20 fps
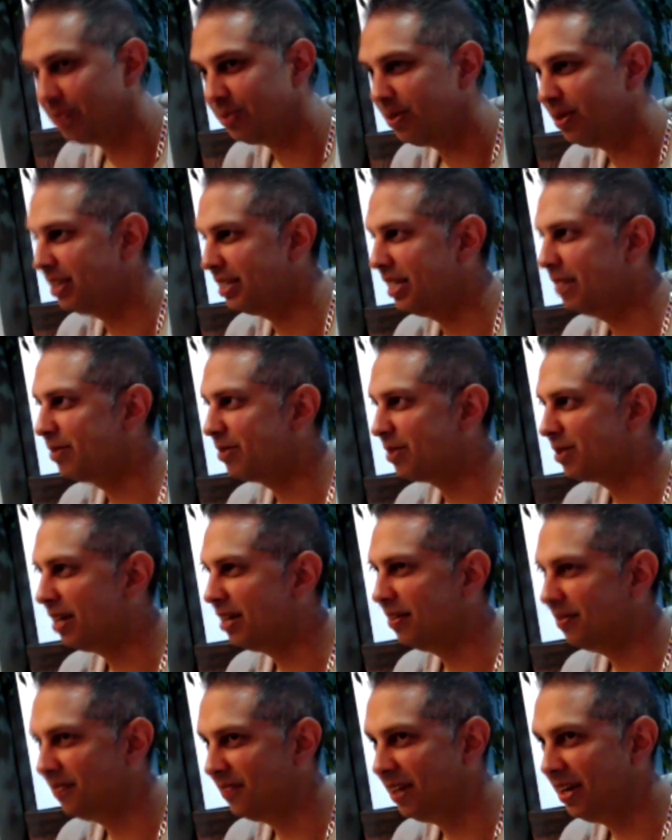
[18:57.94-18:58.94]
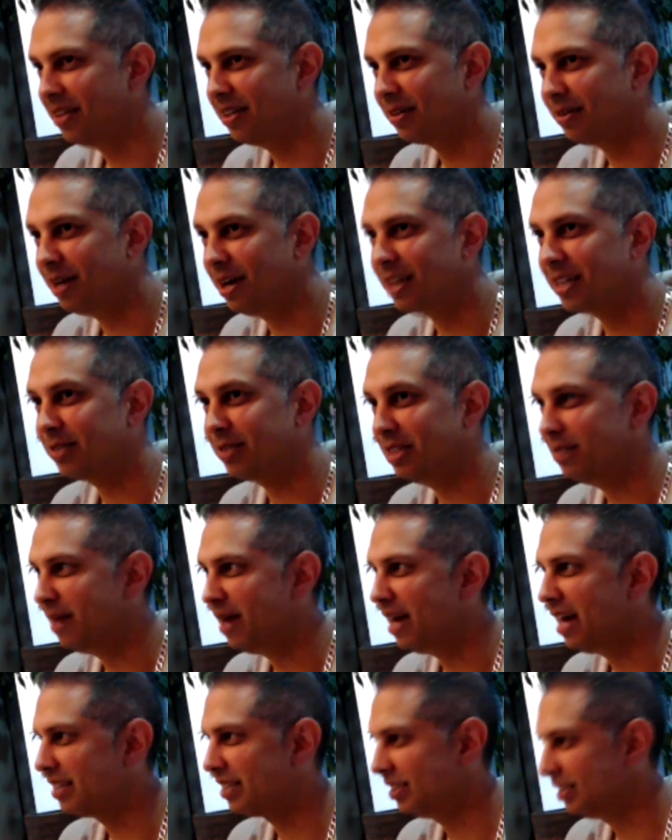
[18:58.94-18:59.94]
Guess what? Teams try and defend the cross-crease
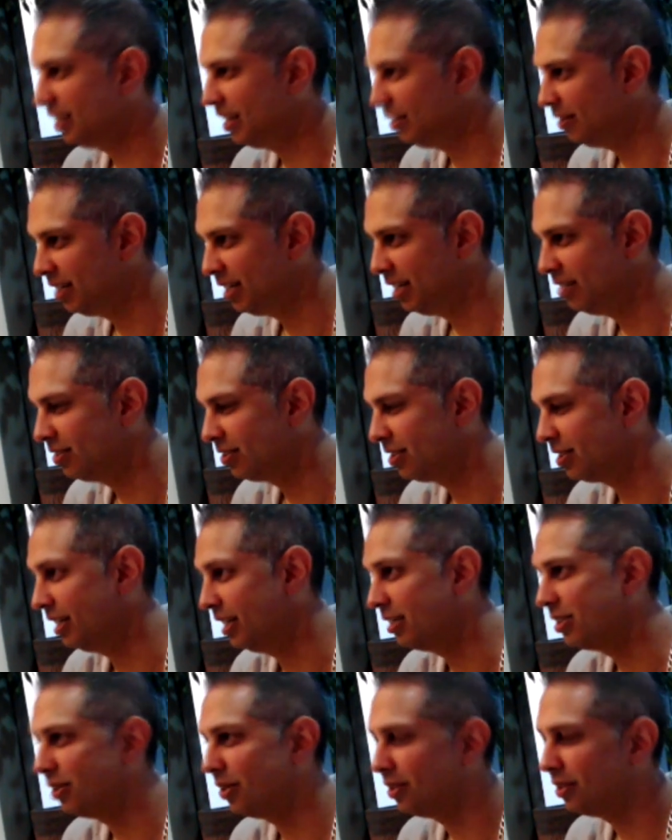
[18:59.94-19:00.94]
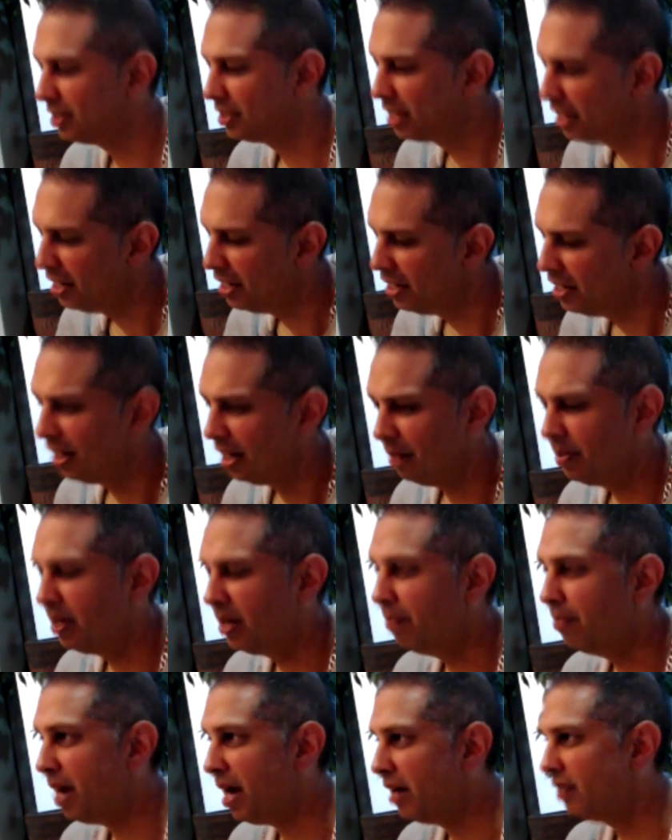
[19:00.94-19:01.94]
pass because of how dangerous it is. So there's a
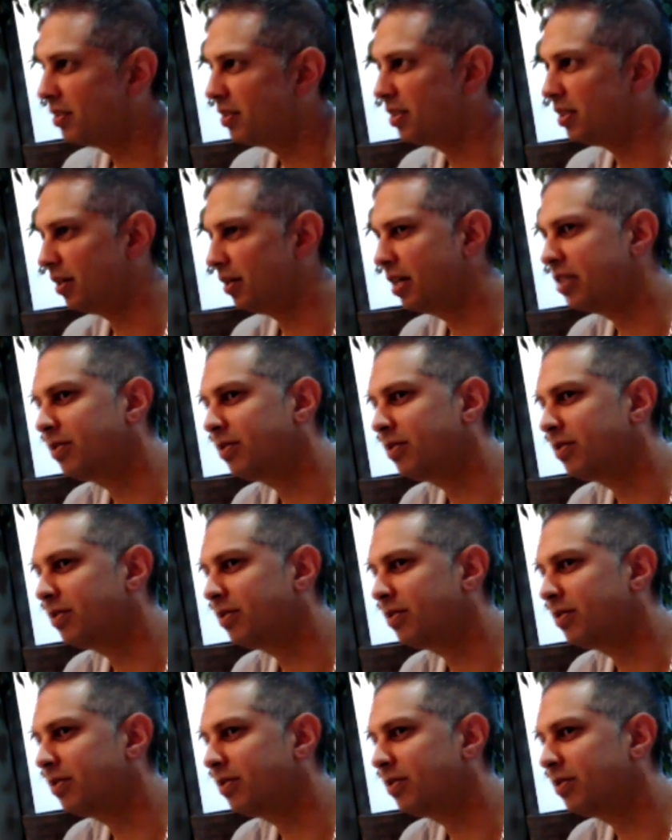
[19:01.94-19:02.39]
bit of balance